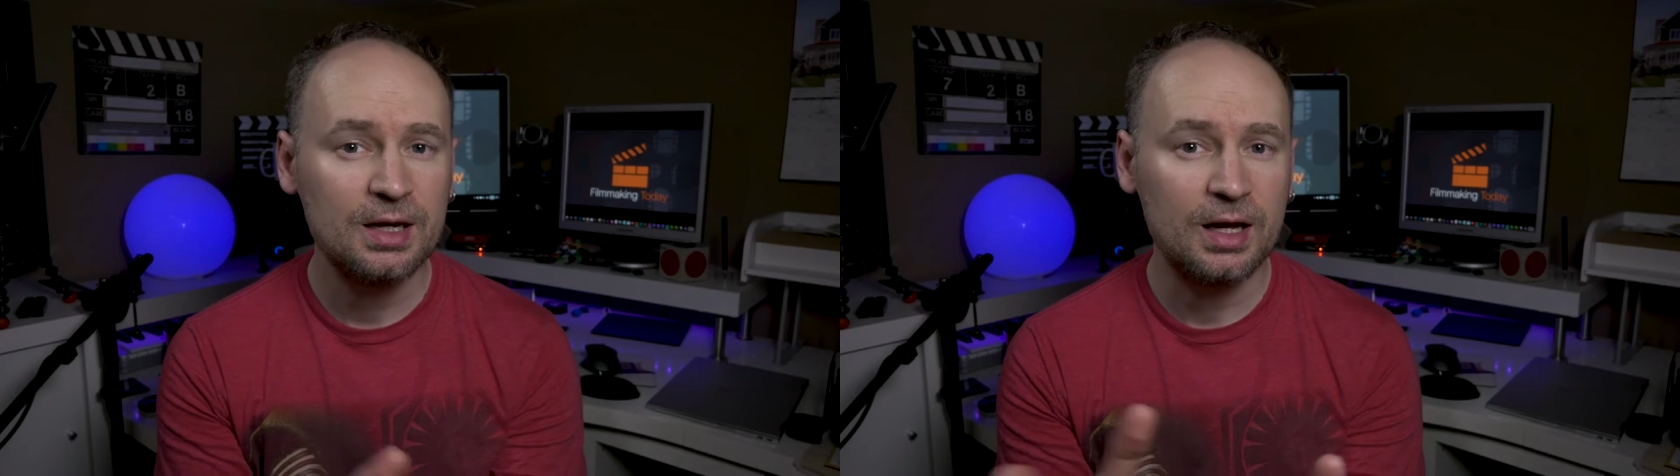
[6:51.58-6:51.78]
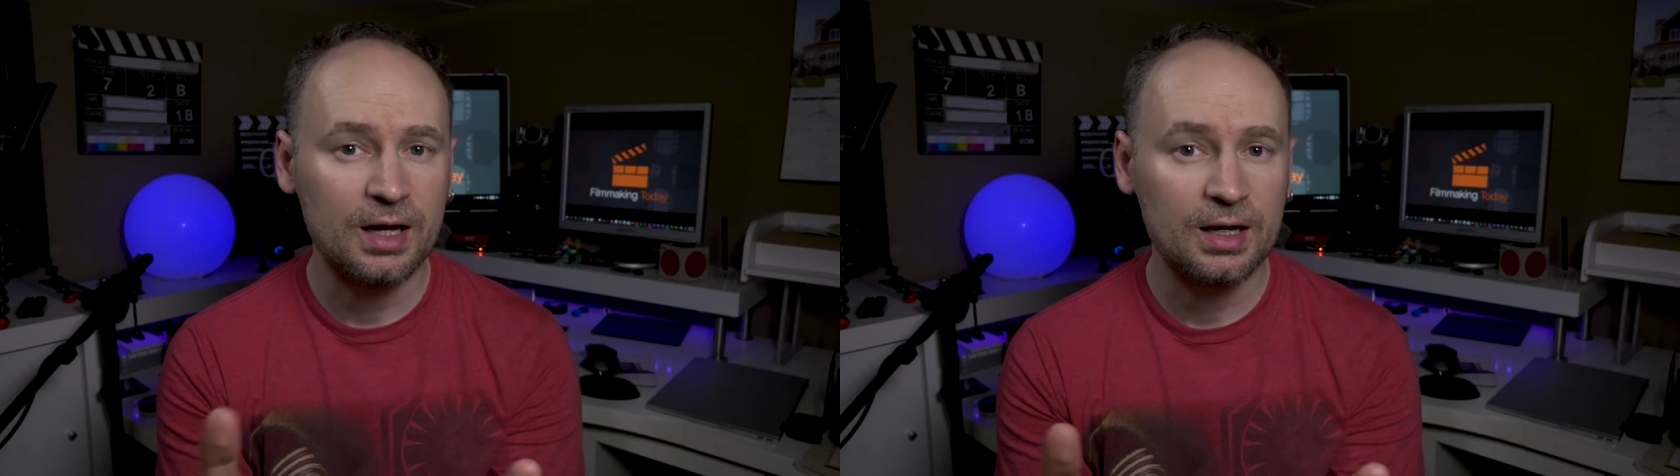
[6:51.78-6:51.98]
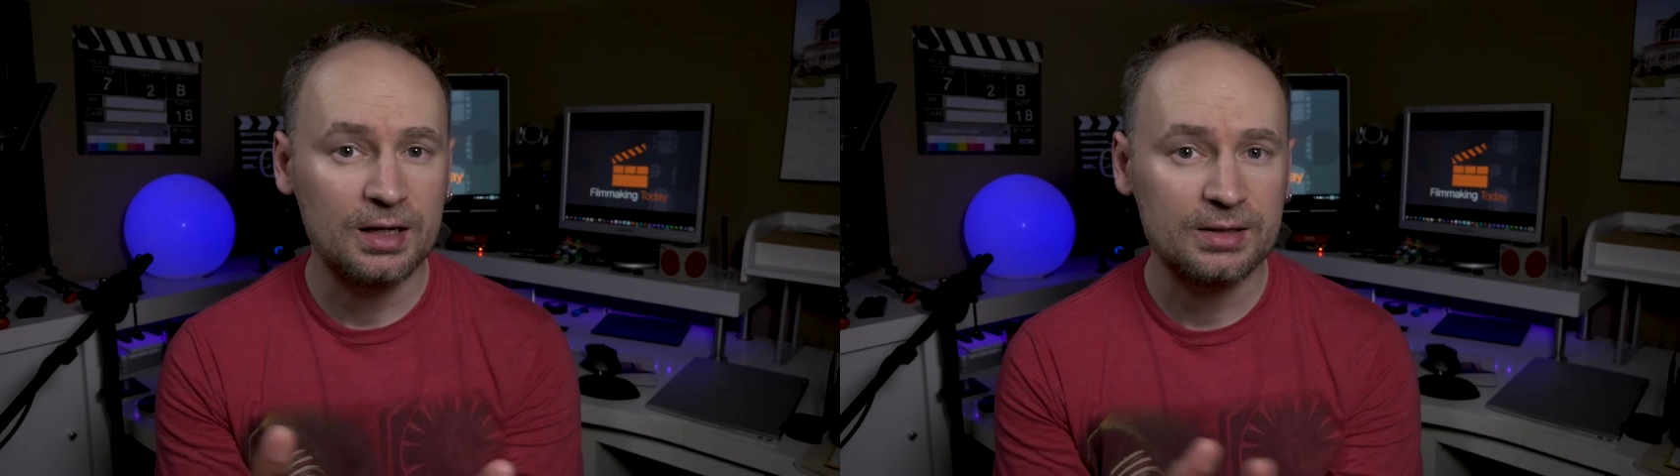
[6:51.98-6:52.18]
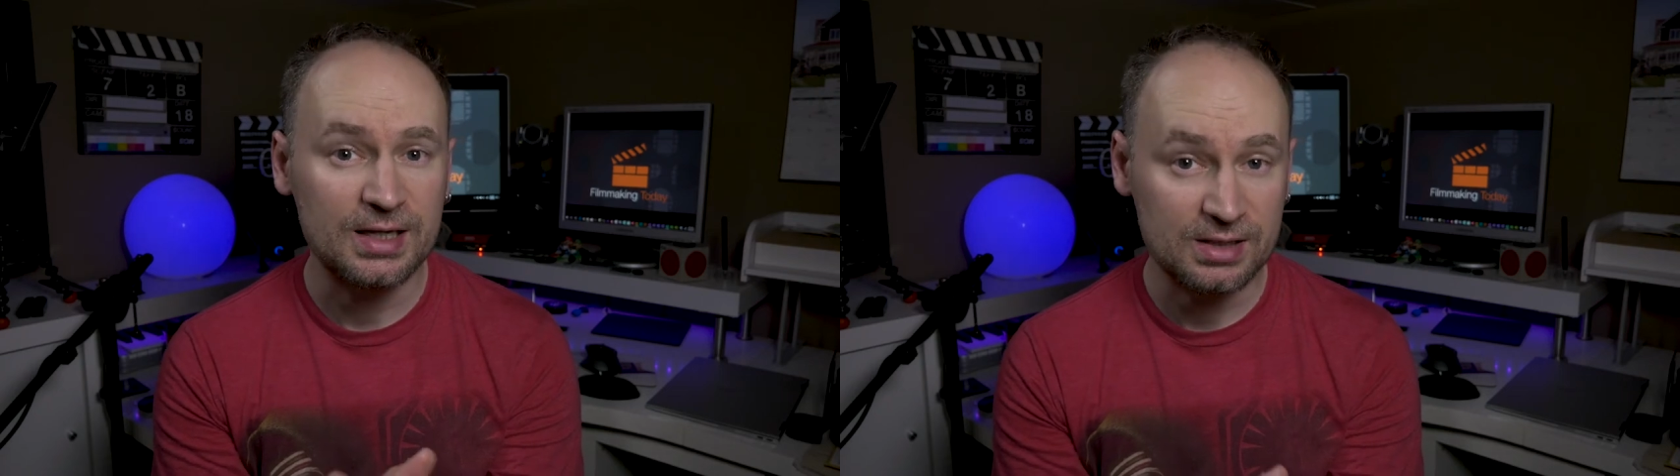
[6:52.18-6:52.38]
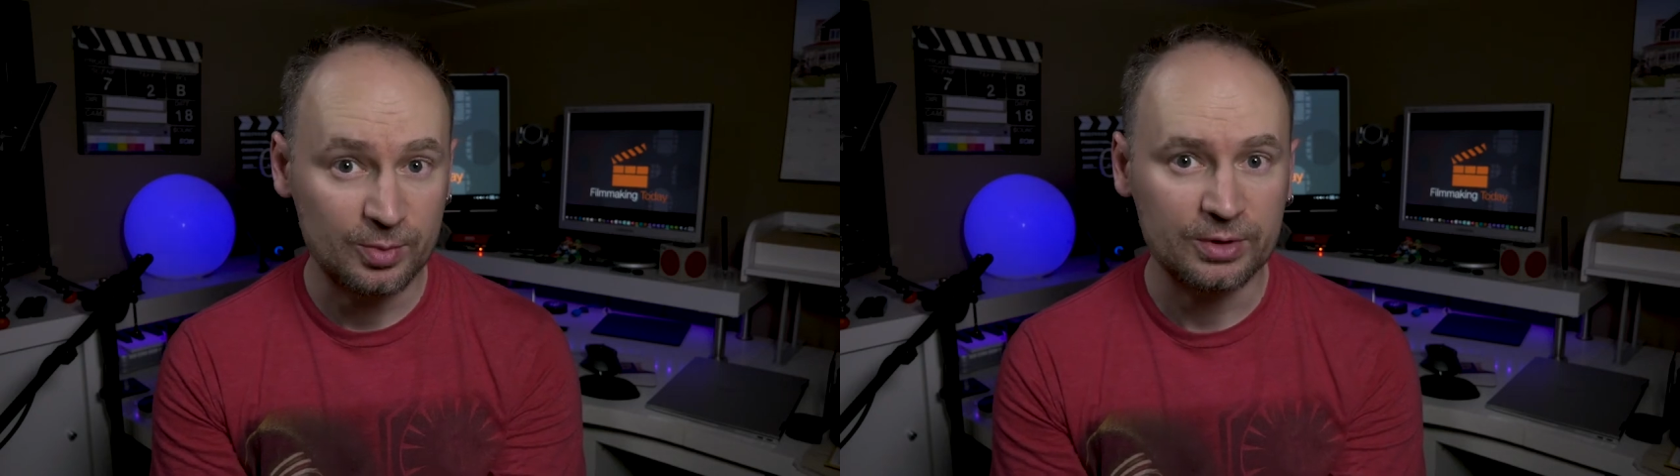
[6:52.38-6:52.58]

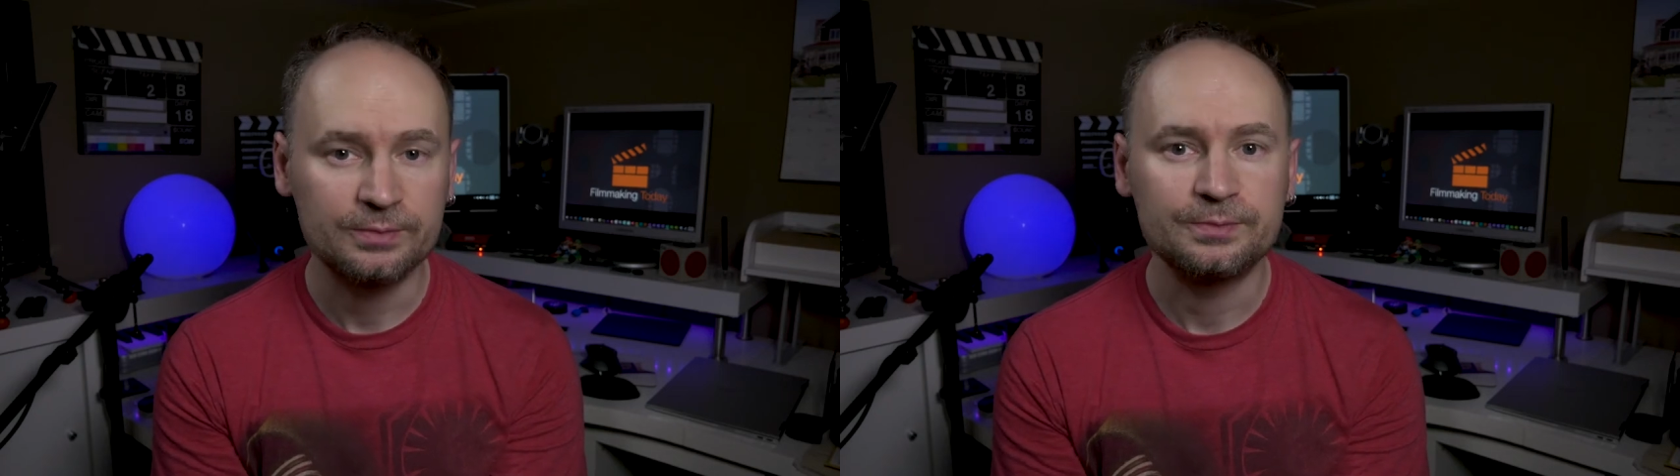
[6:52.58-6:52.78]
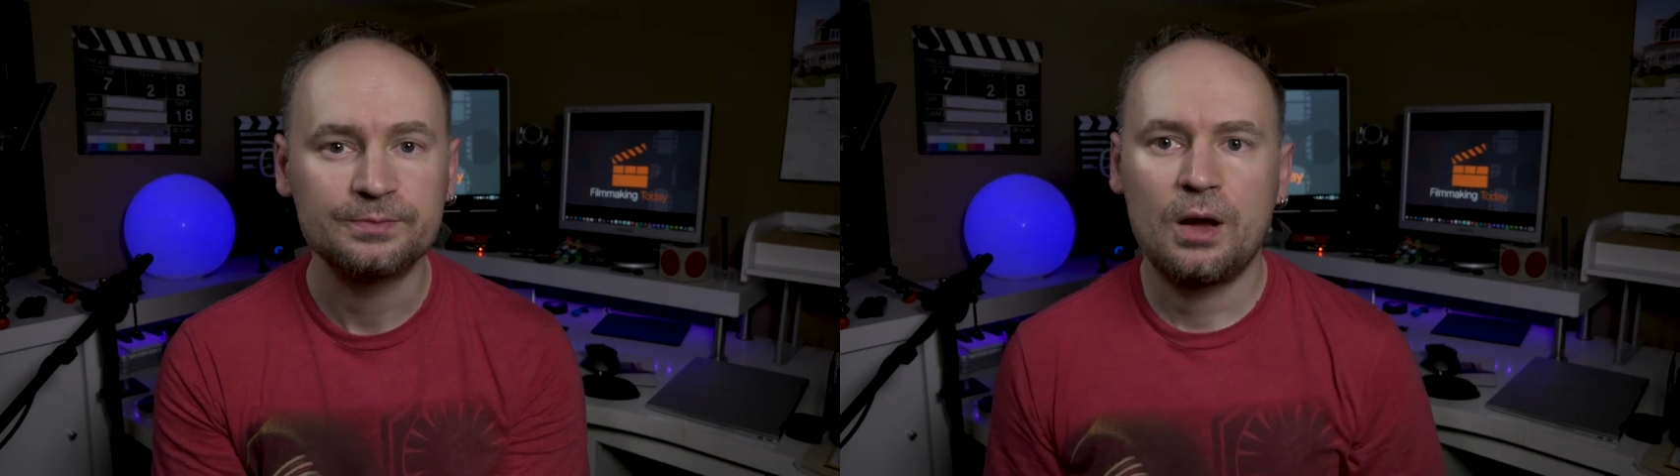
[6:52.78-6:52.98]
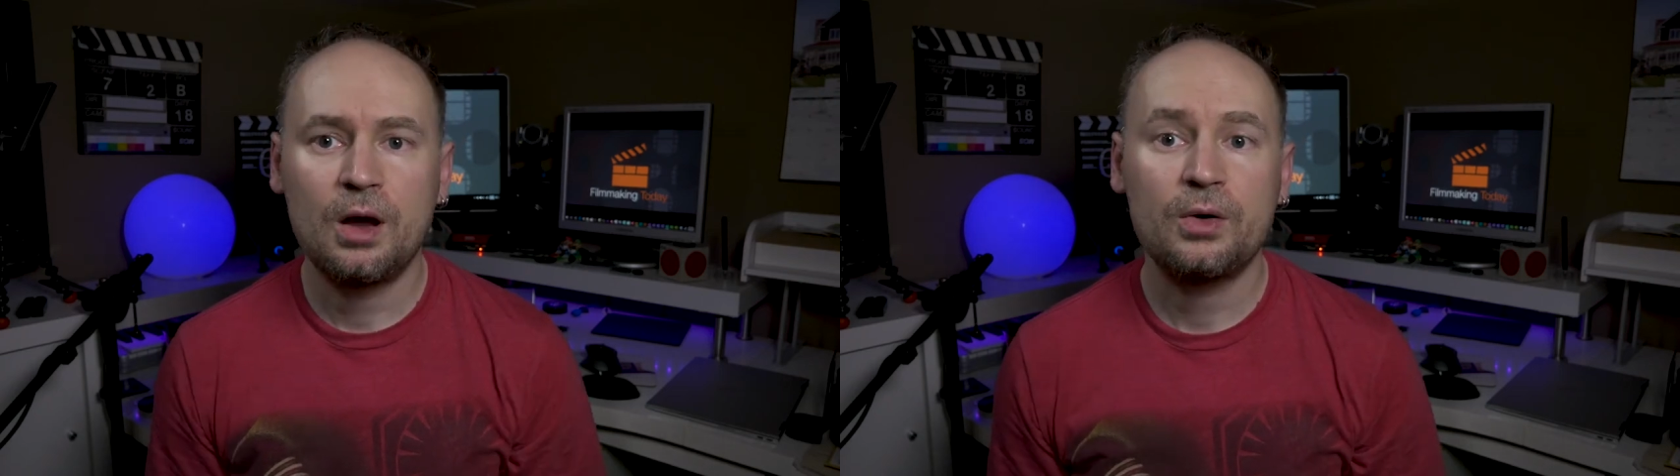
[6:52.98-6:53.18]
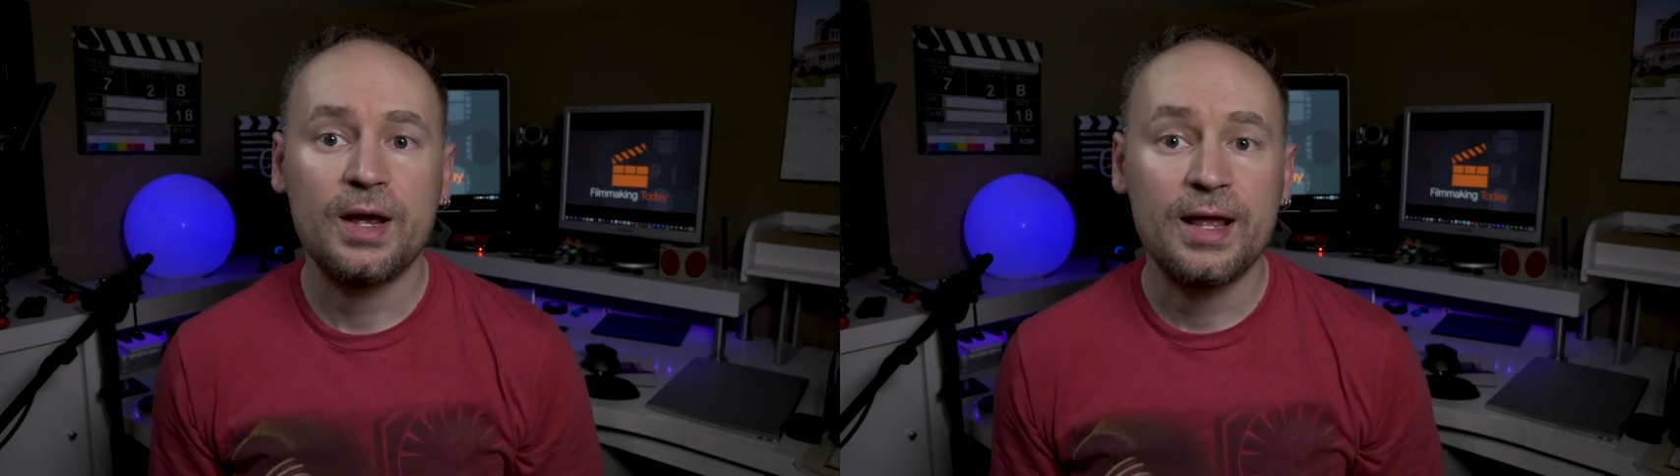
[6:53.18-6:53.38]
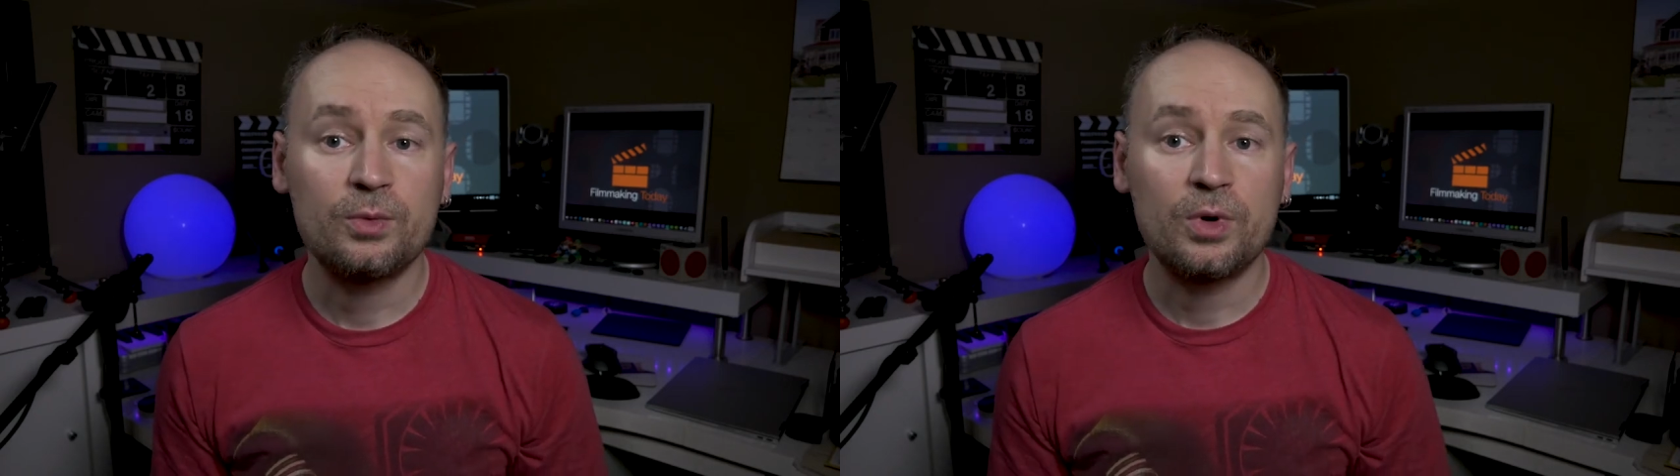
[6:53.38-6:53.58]
decibel.
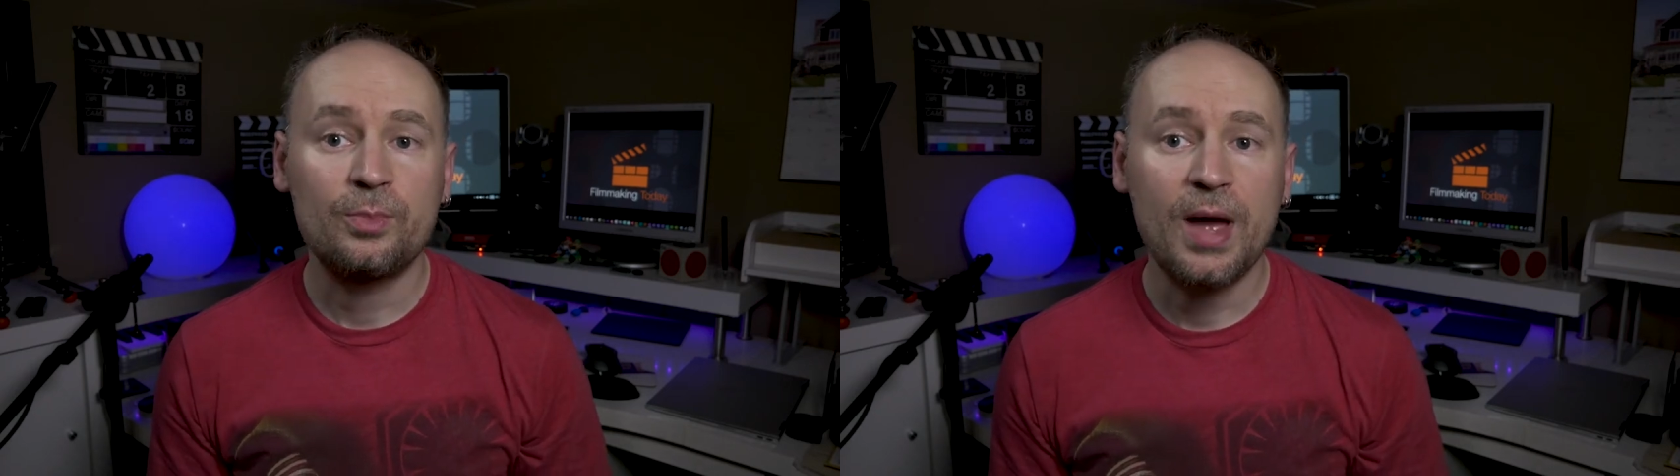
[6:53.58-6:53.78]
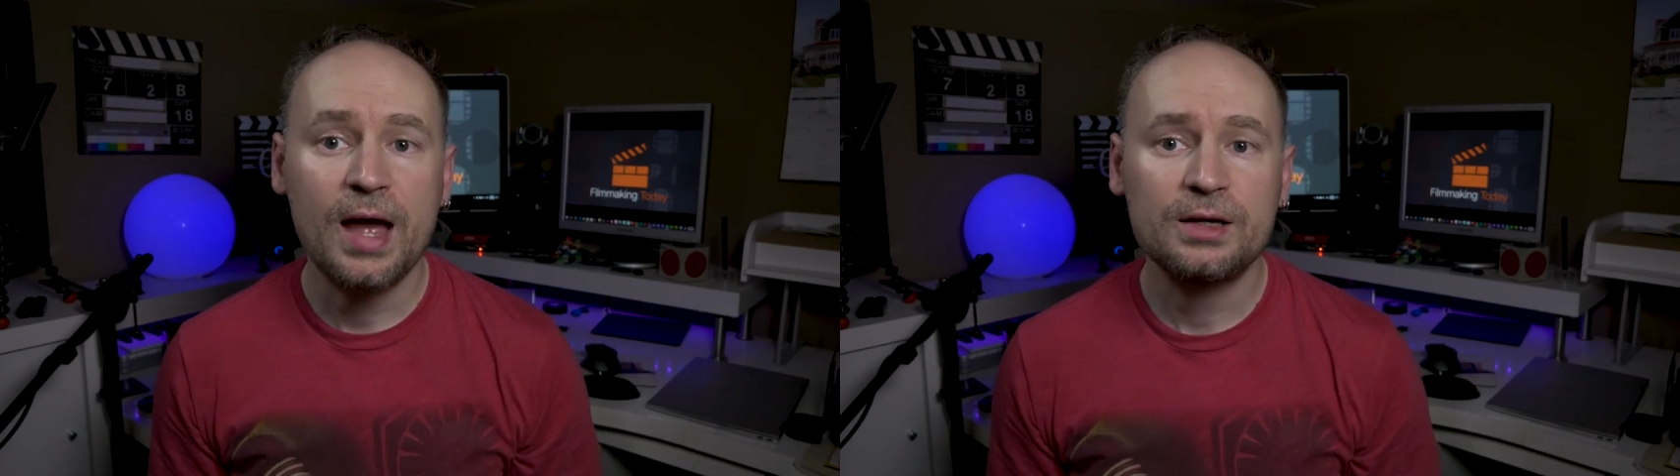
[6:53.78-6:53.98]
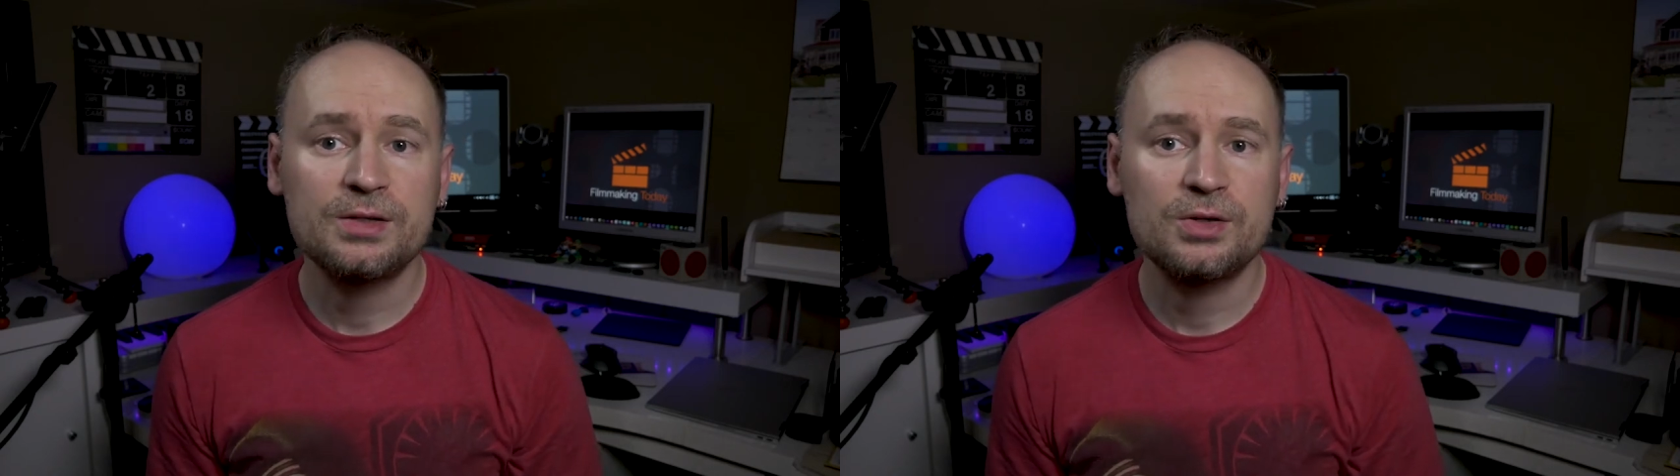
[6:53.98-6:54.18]
Alright, and we're back.